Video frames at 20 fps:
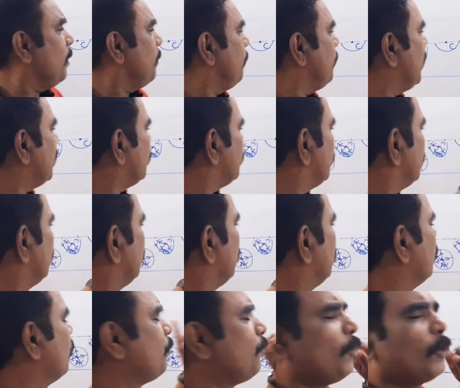But
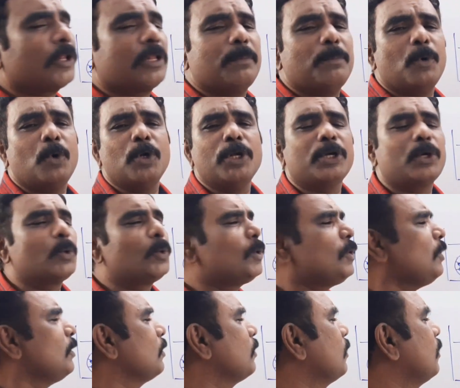for the
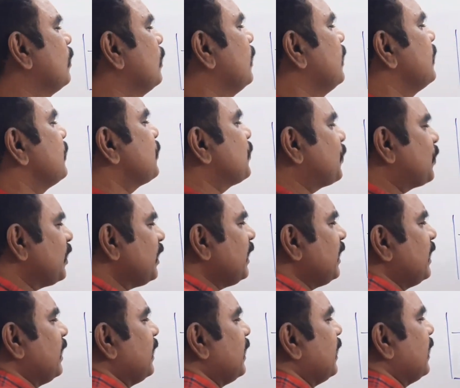molecule
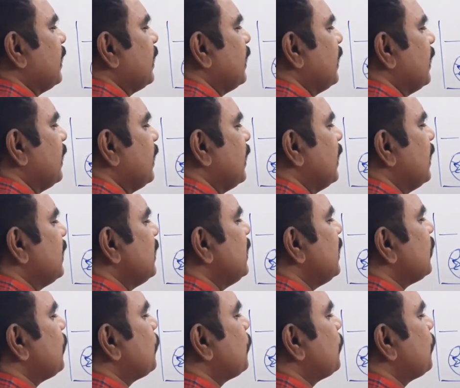C, the